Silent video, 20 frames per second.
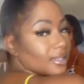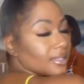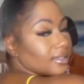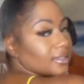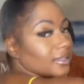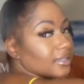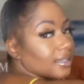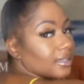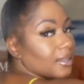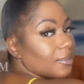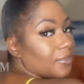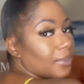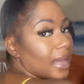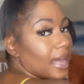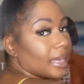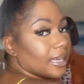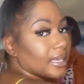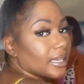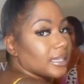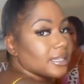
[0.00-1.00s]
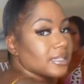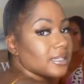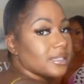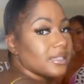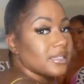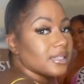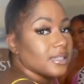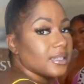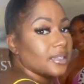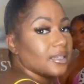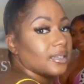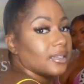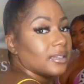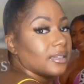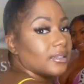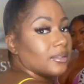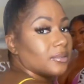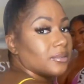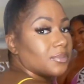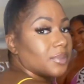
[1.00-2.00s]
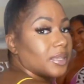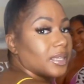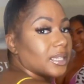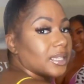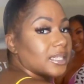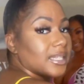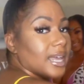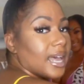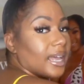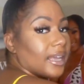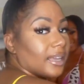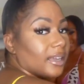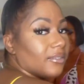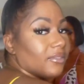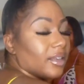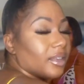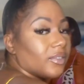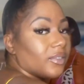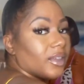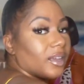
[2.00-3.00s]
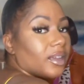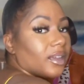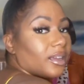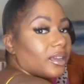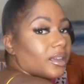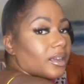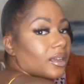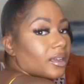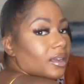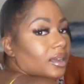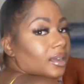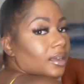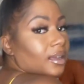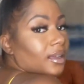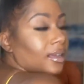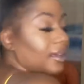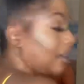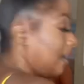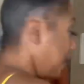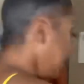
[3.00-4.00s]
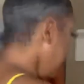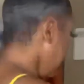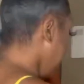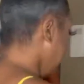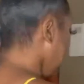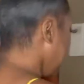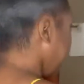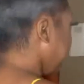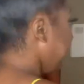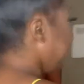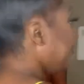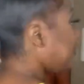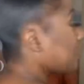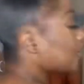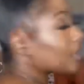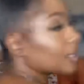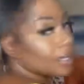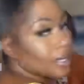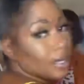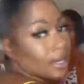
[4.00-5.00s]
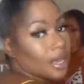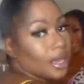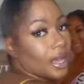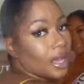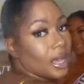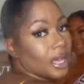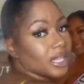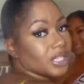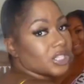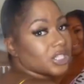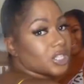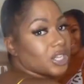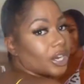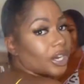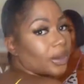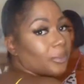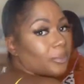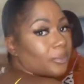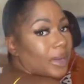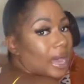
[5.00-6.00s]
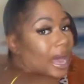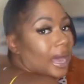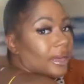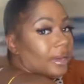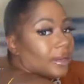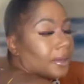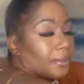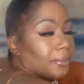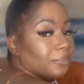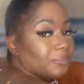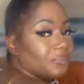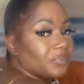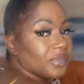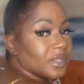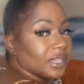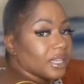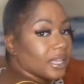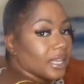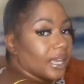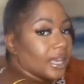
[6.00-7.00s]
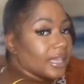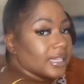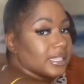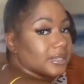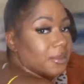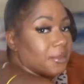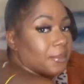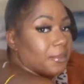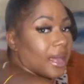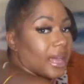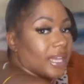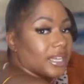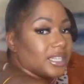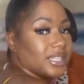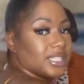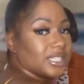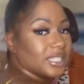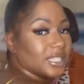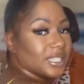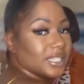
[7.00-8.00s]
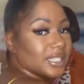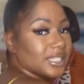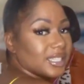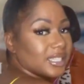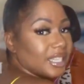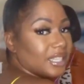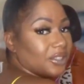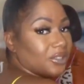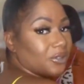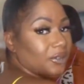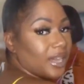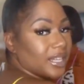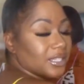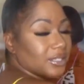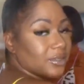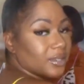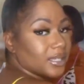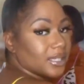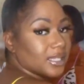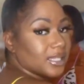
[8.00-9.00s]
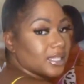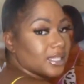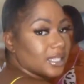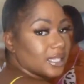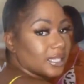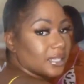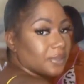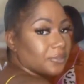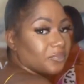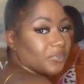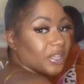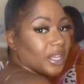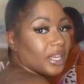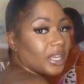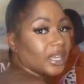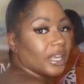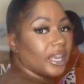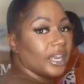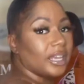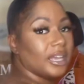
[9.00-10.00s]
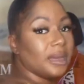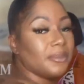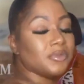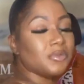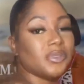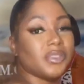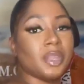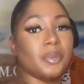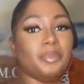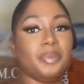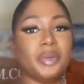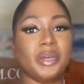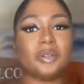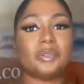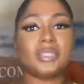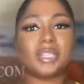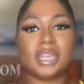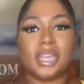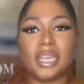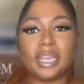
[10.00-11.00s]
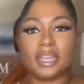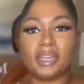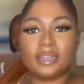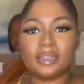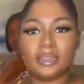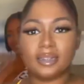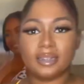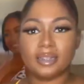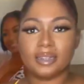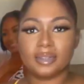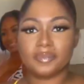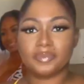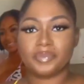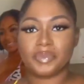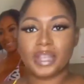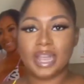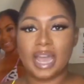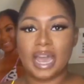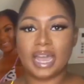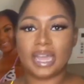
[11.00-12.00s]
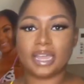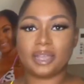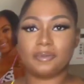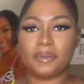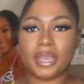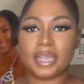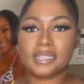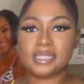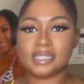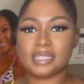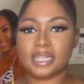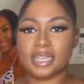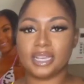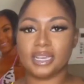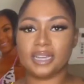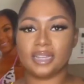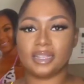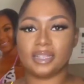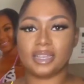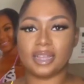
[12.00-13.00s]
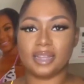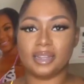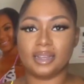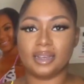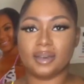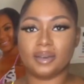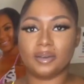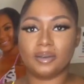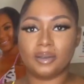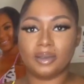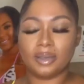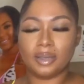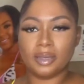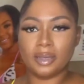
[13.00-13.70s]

See the back is... put the tag in right there, and a skirt bottom. It's mesh, see-through, as you can see. It comes with a built-in high-waisted yellow,